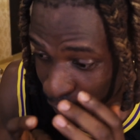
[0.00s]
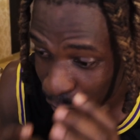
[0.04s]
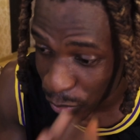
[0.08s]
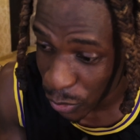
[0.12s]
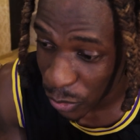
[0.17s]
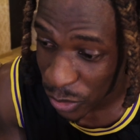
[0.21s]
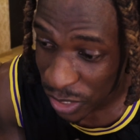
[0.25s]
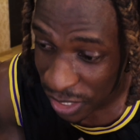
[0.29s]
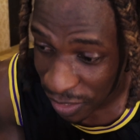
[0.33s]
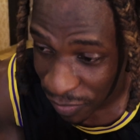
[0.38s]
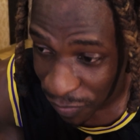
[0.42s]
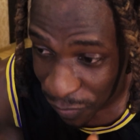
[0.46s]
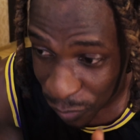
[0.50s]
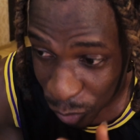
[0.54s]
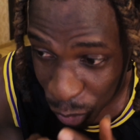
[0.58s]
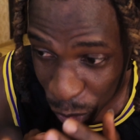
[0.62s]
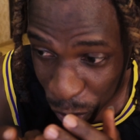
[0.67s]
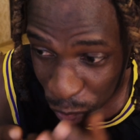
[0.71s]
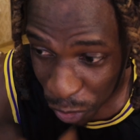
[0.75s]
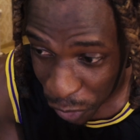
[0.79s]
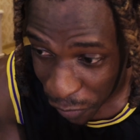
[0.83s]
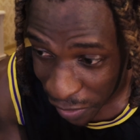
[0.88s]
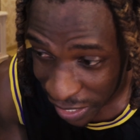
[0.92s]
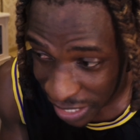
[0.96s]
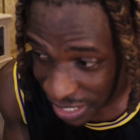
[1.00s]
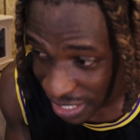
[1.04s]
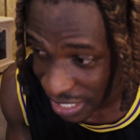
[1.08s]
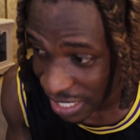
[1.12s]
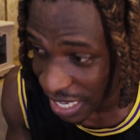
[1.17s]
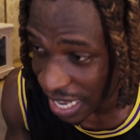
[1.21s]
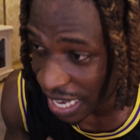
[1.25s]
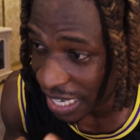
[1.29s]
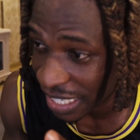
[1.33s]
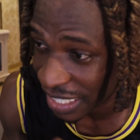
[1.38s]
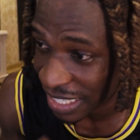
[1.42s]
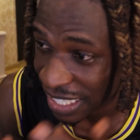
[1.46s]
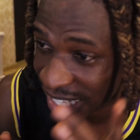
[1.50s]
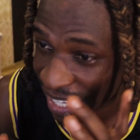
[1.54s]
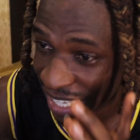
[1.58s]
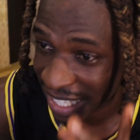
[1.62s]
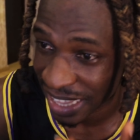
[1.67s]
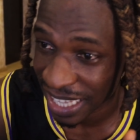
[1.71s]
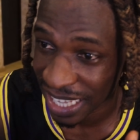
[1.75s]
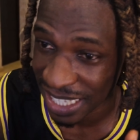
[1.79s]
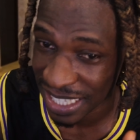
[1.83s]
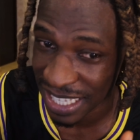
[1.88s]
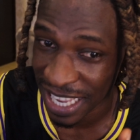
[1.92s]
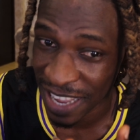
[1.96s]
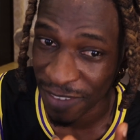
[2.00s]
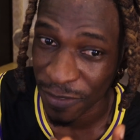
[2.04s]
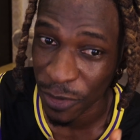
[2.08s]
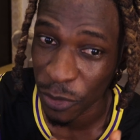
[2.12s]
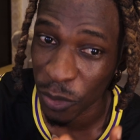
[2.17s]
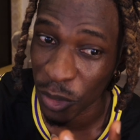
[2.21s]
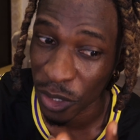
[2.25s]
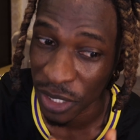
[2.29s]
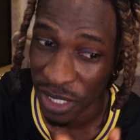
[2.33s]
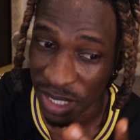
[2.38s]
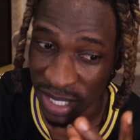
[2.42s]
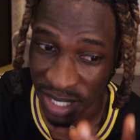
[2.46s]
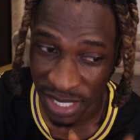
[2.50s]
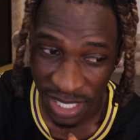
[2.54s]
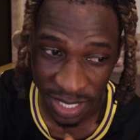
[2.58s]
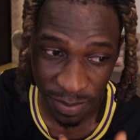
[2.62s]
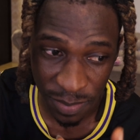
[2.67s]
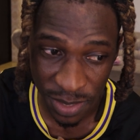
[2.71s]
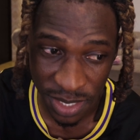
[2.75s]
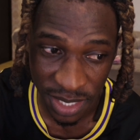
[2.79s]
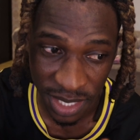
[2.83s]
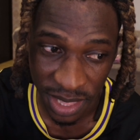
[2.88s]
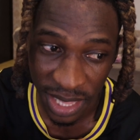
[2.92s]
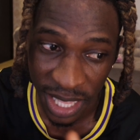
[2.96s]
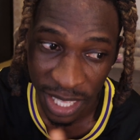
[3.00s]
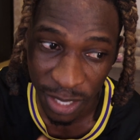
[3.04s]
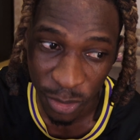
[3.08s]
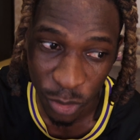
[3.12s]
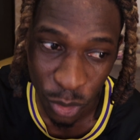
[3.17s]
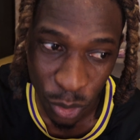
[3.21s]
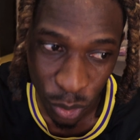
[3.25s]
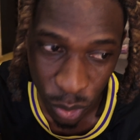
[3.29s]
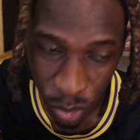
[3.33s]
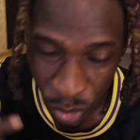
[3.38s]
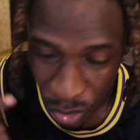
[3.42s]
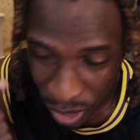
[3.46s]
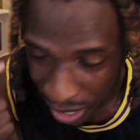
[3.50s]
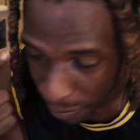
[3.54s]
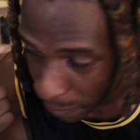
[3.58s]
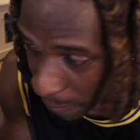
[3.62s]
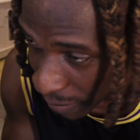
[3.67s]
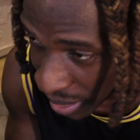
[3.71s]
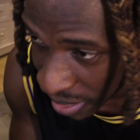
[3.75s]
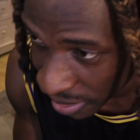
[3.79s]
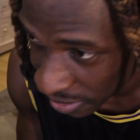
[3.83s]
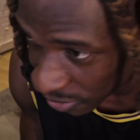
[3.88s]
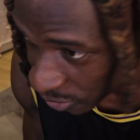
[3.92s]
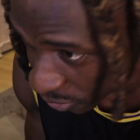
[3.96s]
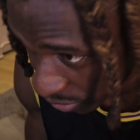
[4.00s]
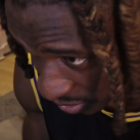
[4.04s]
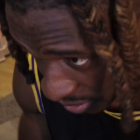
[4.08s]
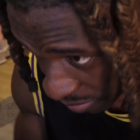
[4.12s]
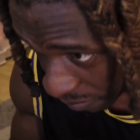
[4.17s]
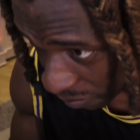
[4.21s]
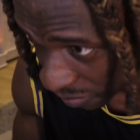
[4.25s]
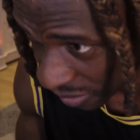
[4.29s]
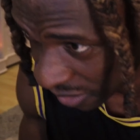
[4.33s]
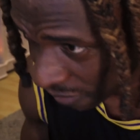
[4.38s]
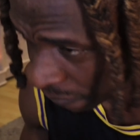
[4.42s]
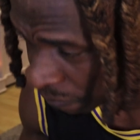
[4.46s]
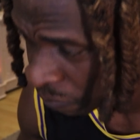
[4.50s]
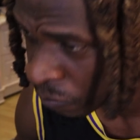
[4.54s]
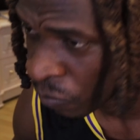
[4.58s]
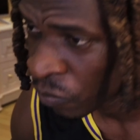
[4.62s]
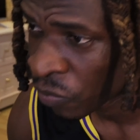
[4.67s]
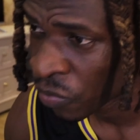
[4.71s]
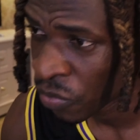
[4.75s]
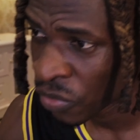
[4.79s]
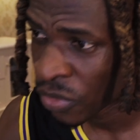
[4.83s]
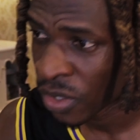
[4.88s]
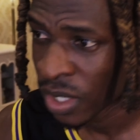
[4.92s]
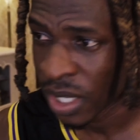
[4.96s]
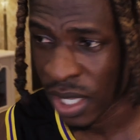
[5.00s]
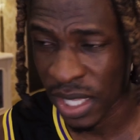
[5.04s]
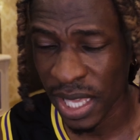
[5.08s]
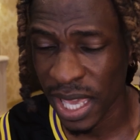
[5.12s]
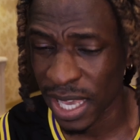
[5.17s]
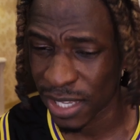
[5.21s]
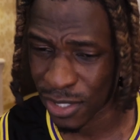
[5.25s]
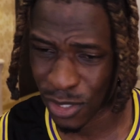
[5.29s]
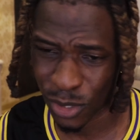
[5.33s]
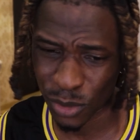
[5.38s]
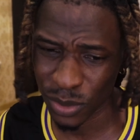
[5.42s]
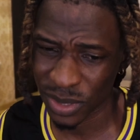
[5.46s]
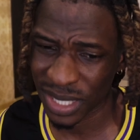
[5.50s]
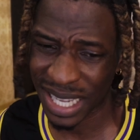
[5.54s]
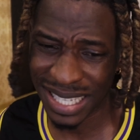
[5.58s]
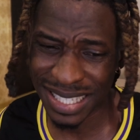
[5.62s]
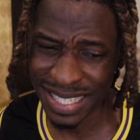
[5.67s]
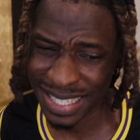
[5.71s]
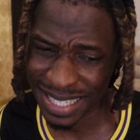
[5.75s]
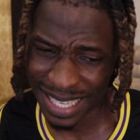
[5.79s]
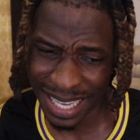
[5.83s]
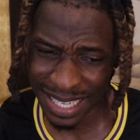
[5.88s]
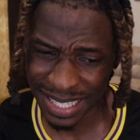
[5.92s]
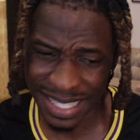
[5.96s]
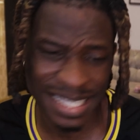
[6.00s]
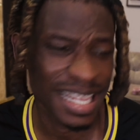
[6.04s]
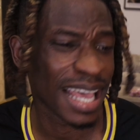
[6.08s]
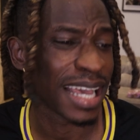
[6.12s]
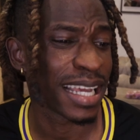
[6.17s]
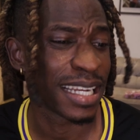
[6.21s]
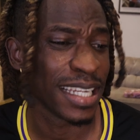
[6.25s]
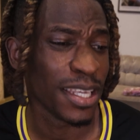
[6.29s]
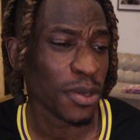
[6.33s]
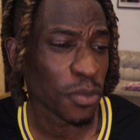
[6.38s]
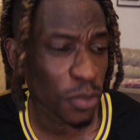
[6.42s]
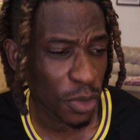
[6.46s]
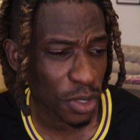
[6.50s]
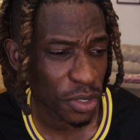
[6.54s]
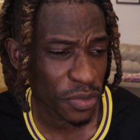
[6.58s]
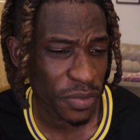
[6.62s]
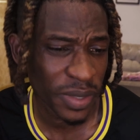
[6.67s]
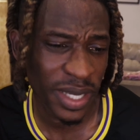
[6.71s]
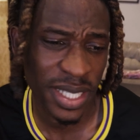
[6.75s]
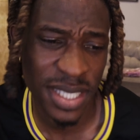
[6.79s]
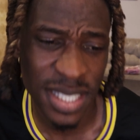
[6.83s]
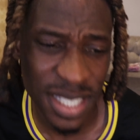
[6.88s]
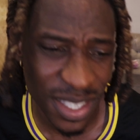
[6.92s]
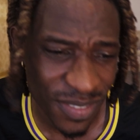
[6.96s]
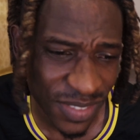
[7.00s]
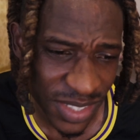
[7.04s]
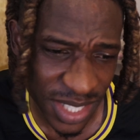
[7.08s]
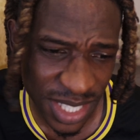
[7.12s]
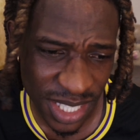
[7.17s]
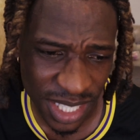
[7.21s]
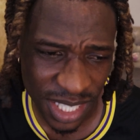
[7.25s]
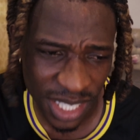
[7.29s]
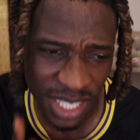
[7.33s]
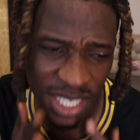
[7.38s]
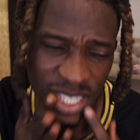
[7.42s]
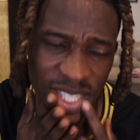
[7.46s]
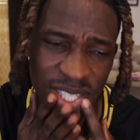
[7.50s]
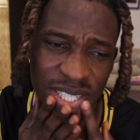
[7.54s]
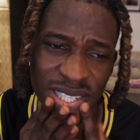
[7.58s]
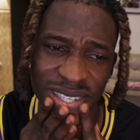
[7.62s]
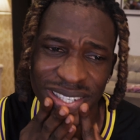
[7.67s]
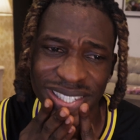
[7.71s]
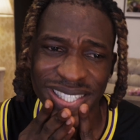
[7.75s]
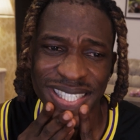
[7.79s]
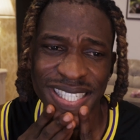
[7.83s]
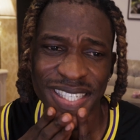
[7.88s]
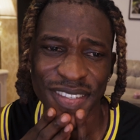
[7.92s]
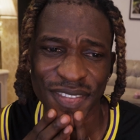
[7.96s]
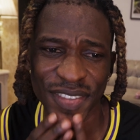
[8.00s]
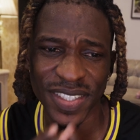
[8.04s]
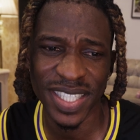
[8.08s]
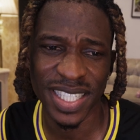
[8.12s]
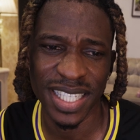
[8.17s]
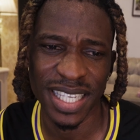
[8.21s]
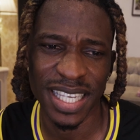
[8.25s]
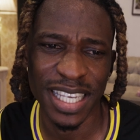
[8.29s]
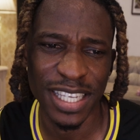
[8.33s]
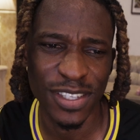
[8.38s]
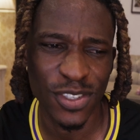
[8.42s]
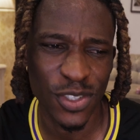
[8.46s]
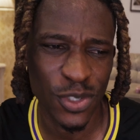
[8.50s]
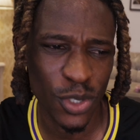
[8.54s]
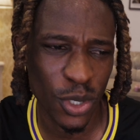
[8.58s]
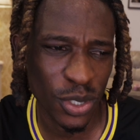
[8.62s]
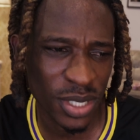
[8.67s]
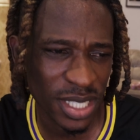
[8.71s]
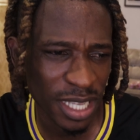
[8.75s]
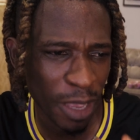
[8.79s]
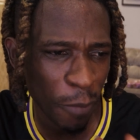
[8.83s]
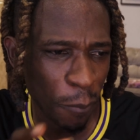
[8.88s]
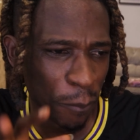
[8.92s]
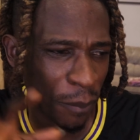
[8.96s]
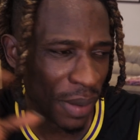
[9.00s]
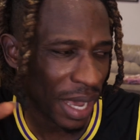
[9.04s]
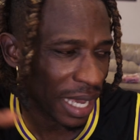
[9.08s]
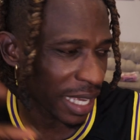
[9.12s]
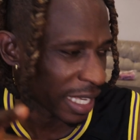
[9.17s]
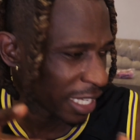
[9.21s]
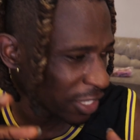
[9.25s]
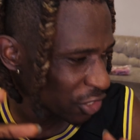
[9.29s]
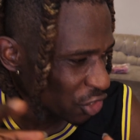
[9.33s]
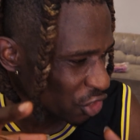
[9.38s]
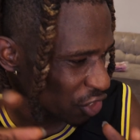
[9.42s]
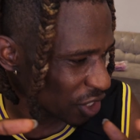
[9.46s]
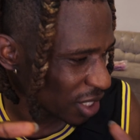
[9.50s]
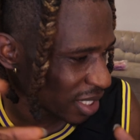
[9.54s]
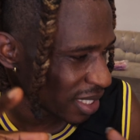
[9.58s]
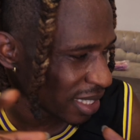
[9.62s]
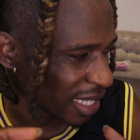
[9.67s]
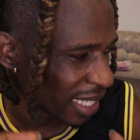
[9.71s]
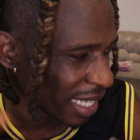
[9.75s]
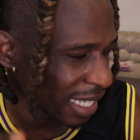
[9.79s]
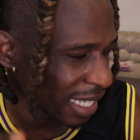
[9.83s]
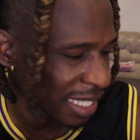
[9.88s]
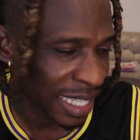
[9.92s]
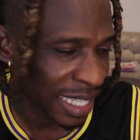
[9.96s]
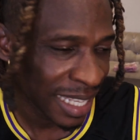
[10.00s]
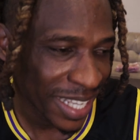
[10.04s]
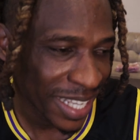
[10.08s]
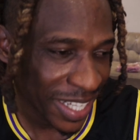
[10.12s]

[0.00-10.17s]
beautiful crazy idea that everyone seems to think, oh, you're mad or something. Yeah, so that is exactly what creativity is. Creativity is not a packaged thing.